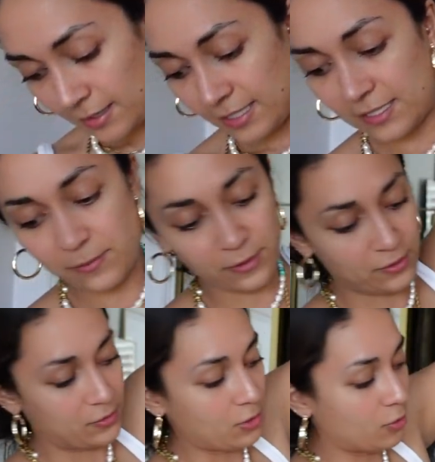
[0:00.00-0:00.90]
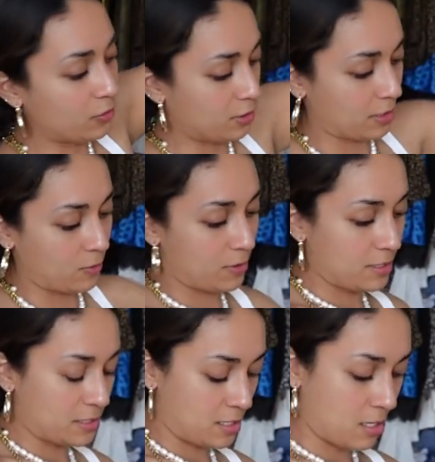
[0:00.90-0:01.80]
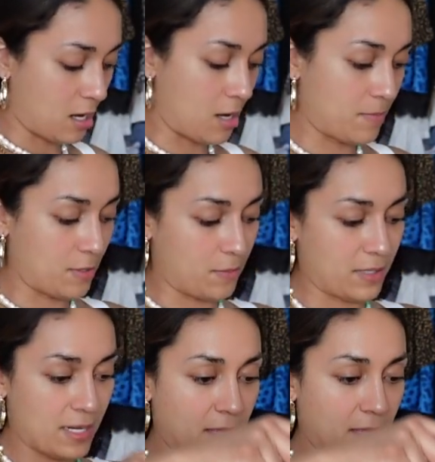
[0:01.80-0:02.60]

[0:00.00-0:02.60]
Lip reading: These were so cute. I wore these in Cabo, but I